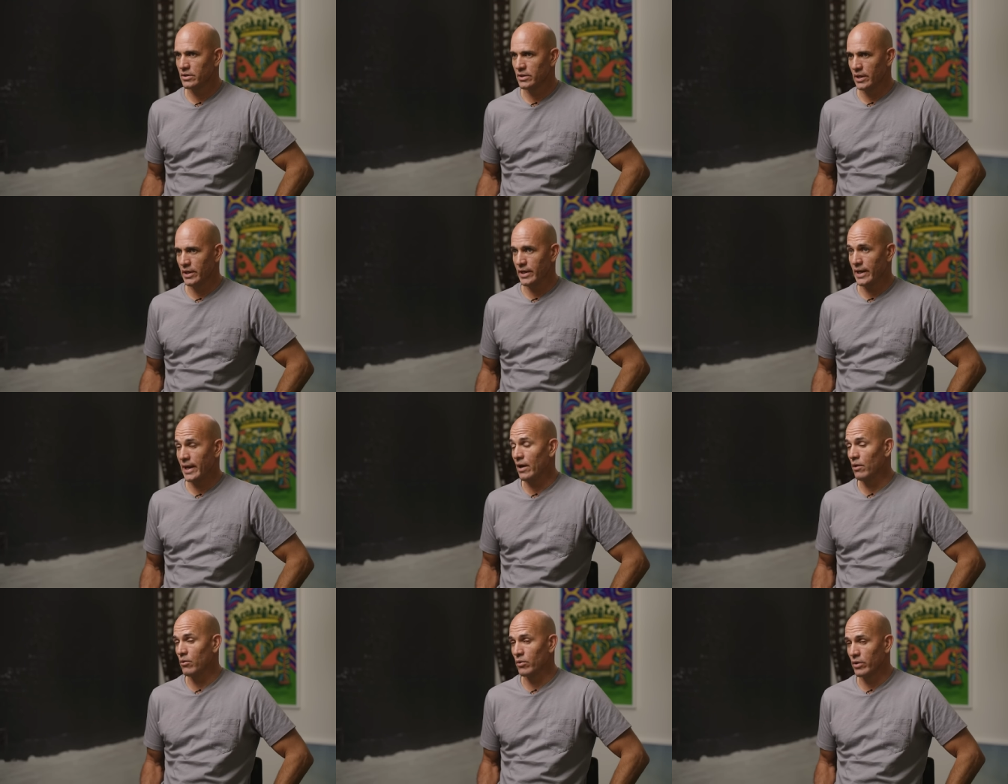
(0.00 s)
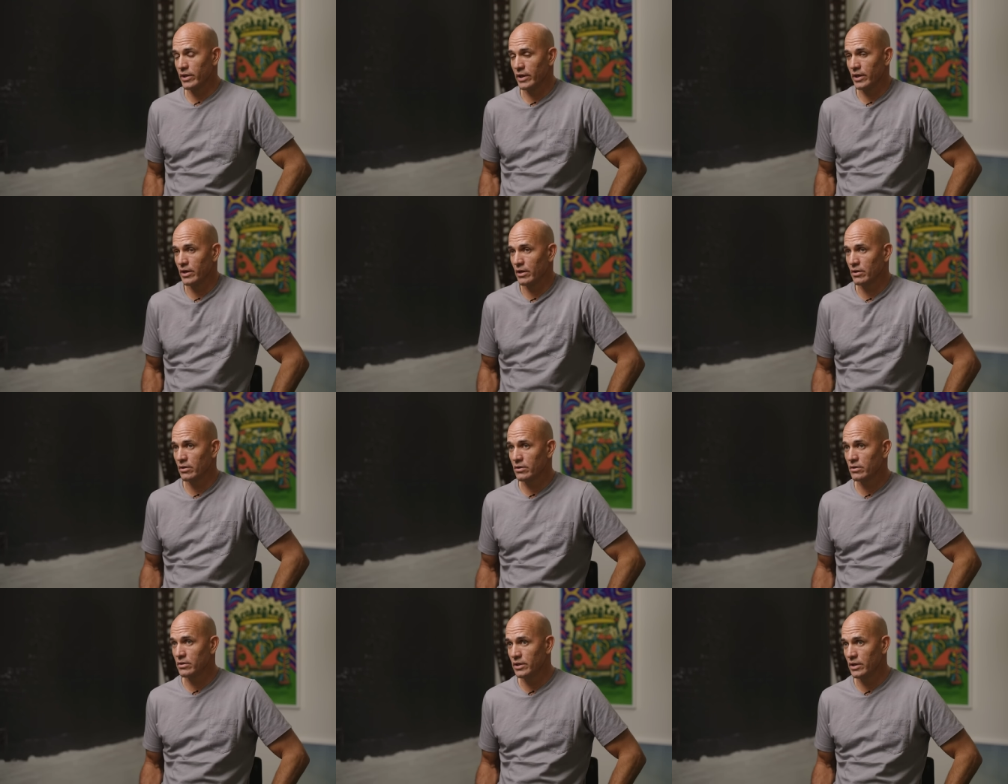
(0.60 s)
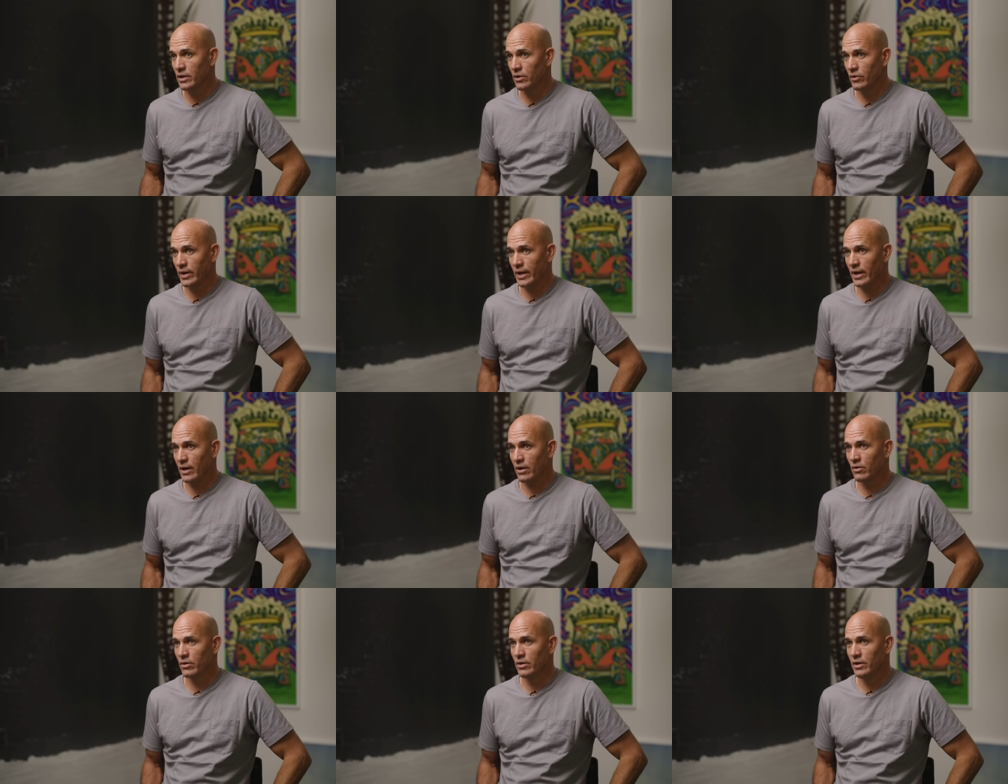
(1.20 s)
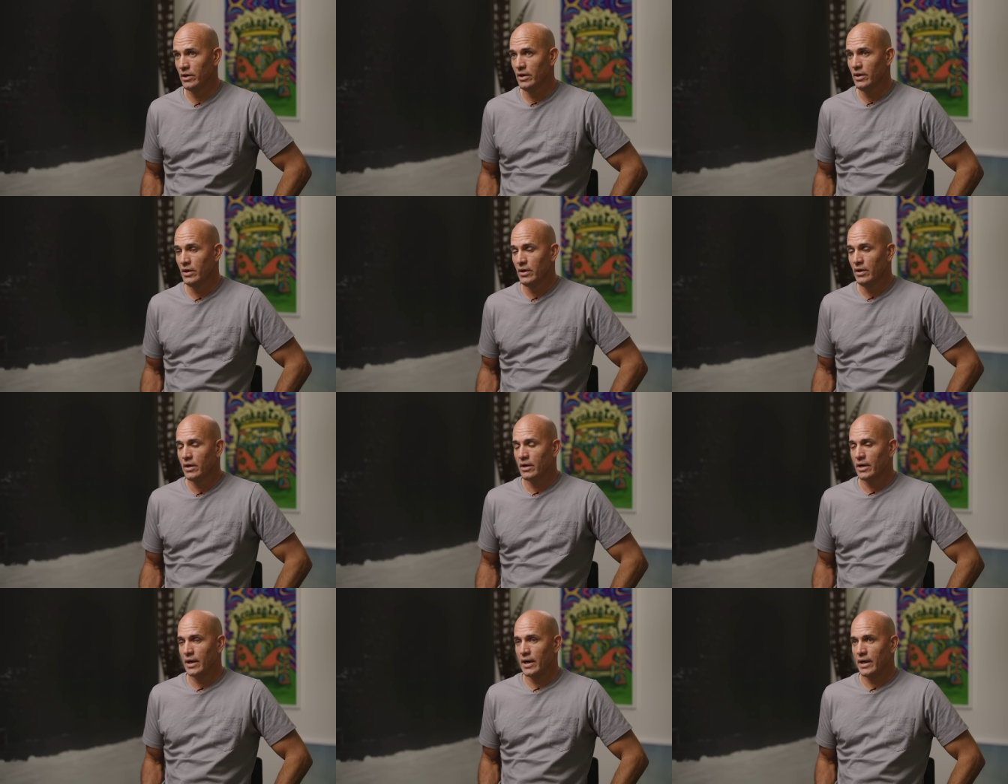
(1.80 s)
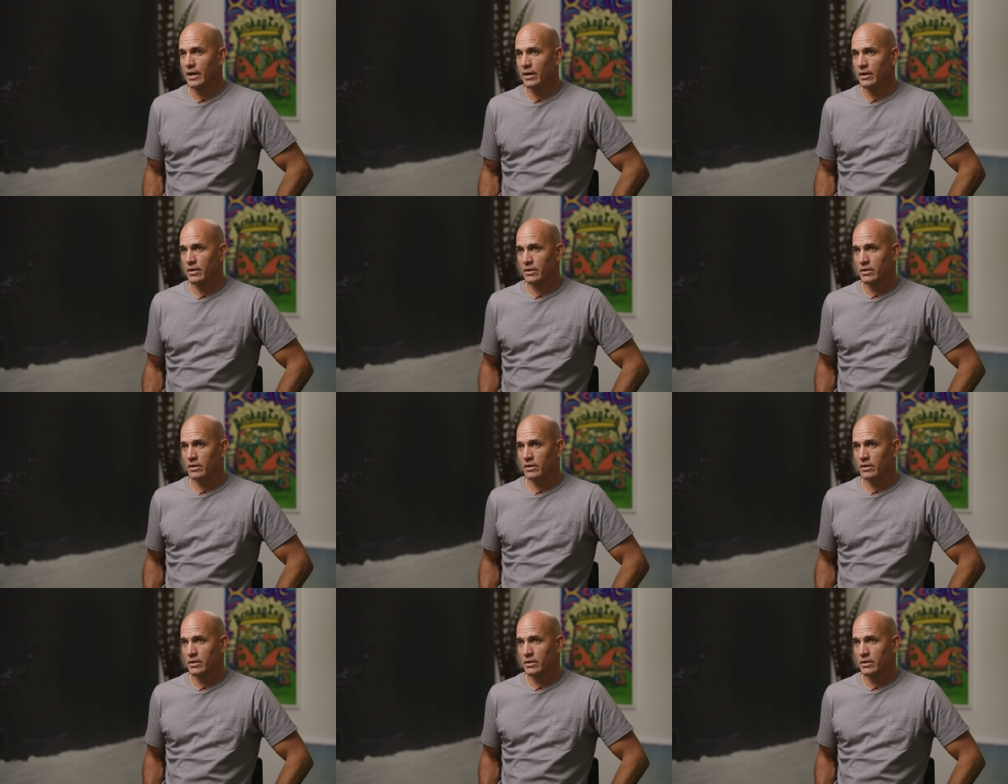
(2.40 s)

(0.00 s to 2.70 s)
And now we're there, you know, now I,